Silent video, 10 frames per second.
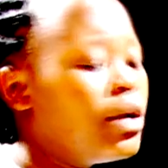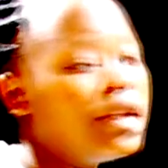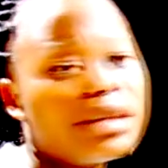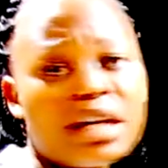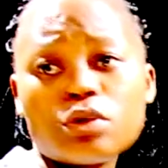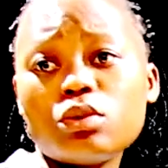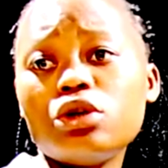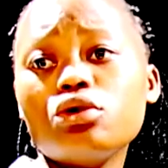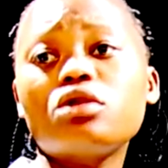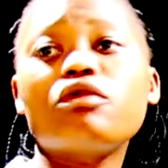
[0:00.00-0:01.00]
ways that we
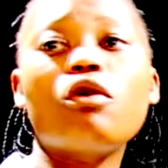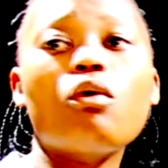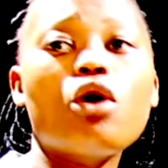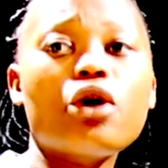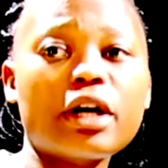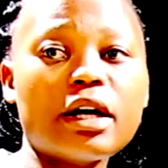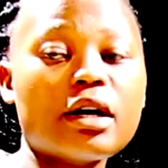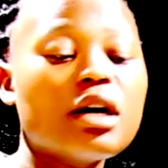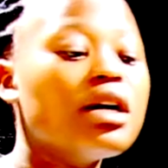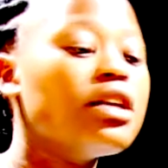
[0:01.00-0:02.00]
use for
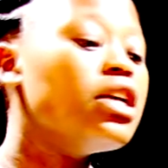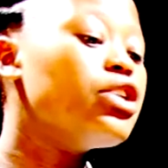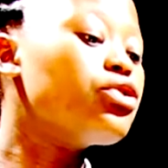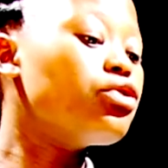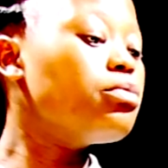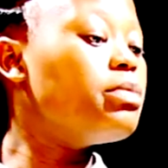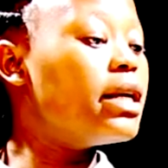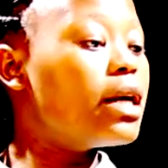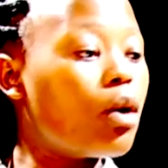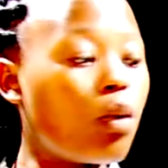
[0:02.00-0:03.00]
walking, they should
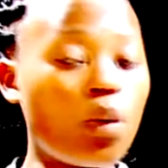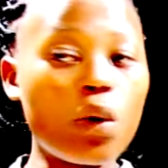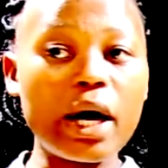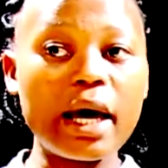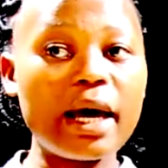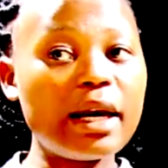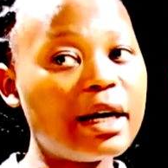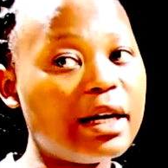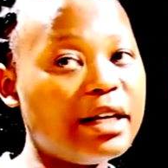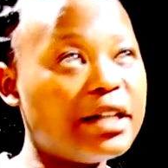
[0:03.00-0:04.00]
be well
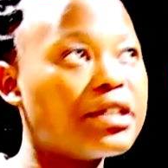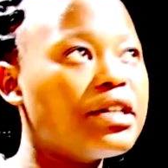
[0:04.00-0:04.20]
lit.